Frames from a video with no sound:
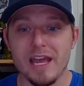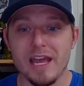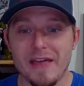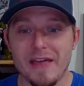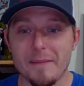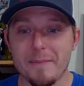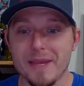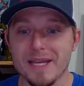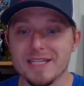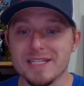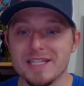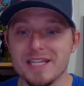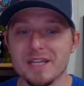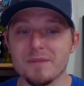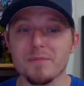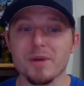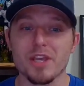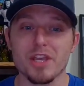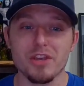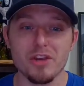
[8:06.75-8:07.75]
And that makes
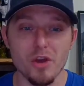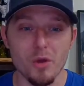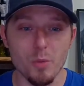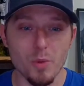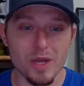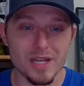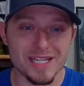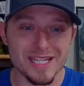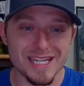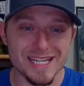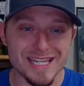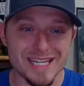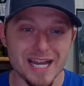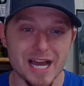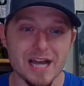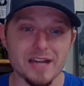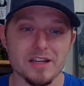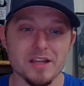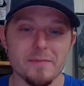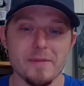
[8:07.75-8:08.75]
10. But you know what did
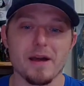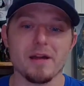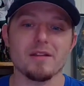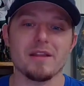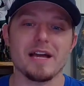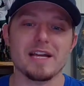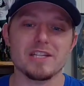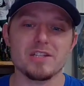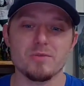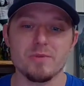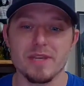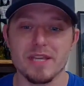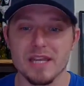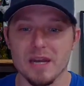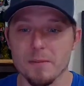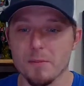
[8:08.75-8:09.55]
not come out last week?